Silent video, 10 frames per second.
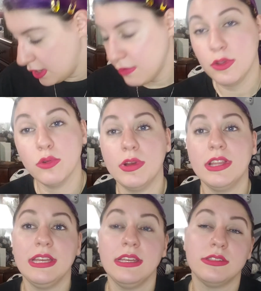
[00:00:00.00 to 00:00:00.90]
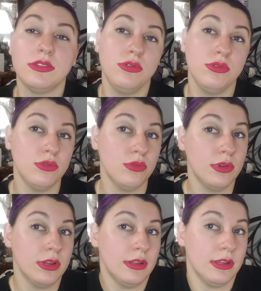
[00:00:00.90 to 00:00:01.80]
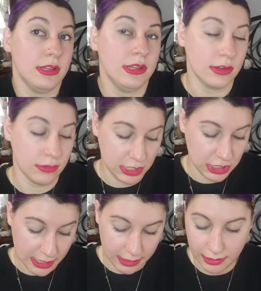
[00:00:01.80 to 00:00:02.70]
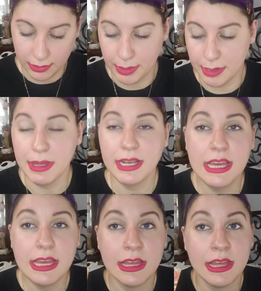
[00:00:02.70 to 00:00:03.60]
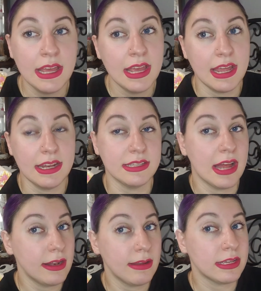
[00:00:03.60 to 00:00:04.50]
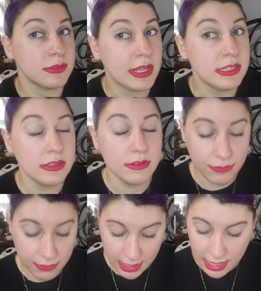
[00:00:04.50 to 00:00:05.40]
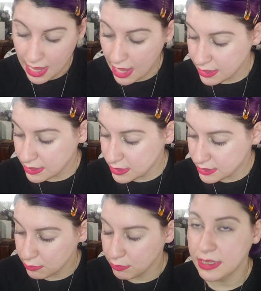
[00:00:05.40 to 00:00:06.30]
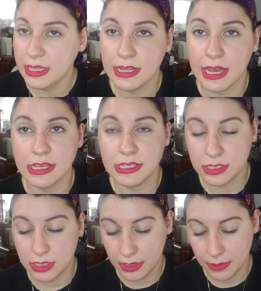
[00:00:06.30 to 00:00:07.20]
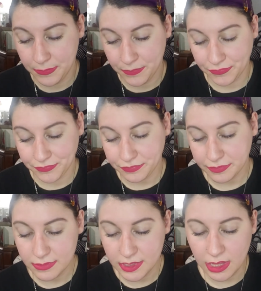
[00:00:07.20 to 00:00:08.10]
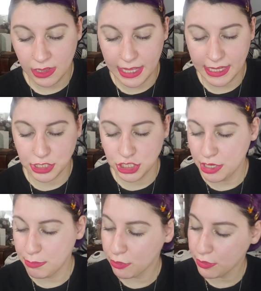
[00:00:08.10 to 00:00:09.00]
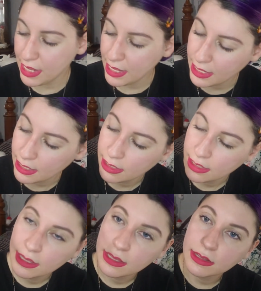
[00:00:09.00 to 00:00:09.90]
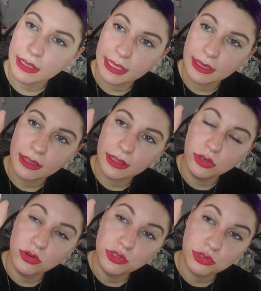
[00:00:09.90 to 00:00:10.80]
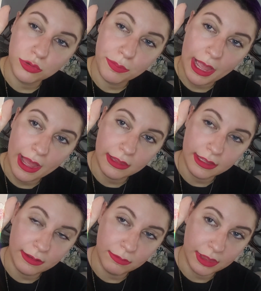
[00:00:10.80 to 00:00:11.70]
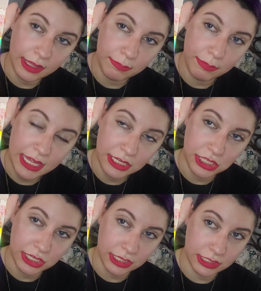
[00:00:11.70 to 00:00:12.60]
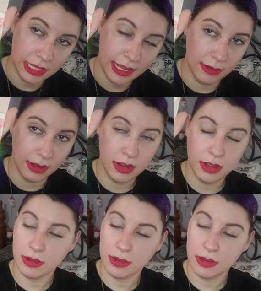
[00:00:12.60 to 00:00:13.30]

If you're willing to, you know, dish out a little bit of money, it is not expensive. And this is a really nice, like shimmery, like neutral palette with like peaches and